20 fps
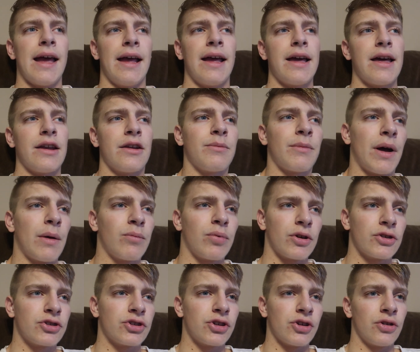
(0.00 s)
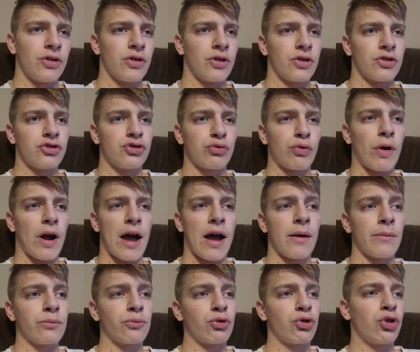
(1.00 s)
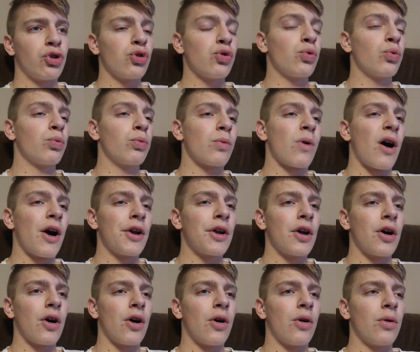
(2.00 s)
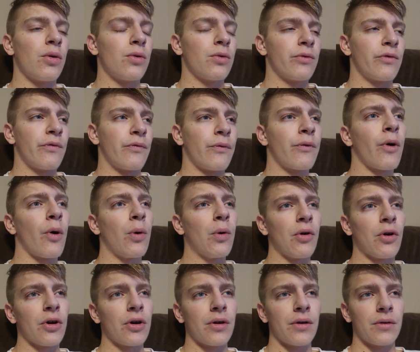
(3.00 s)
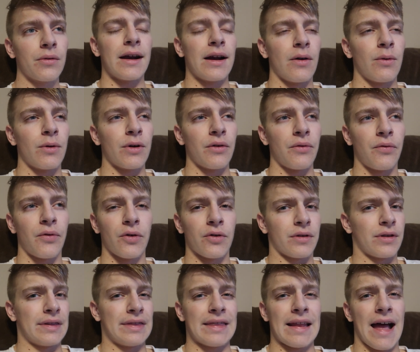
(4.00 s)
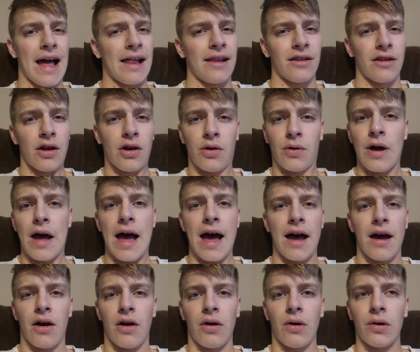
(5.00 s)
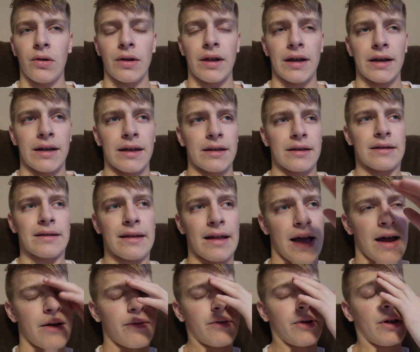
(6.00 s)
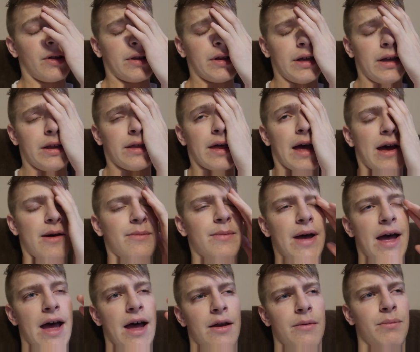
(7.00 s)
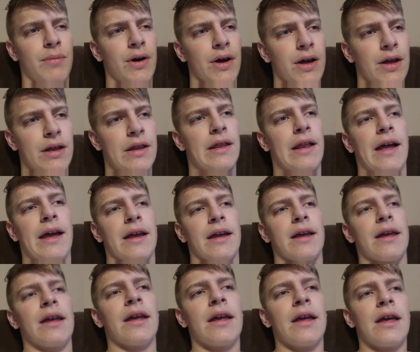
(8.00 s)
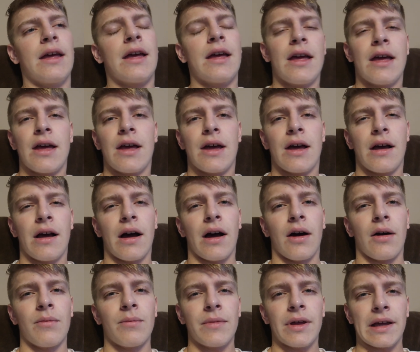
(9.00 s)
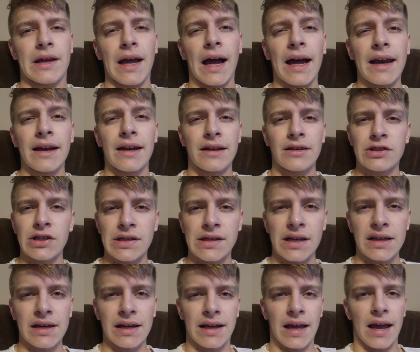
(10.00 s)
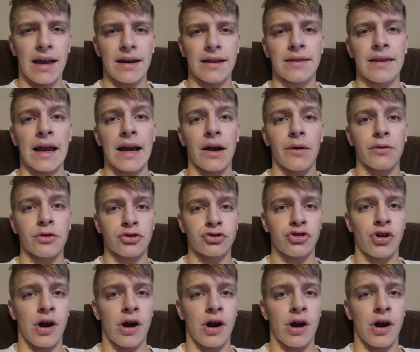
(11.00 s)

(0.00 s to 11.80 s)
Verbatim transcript: and my blood sugar dropped to 104 and I 104 is not low at all like it's not really that bad but like um, it kind of just indicated that I was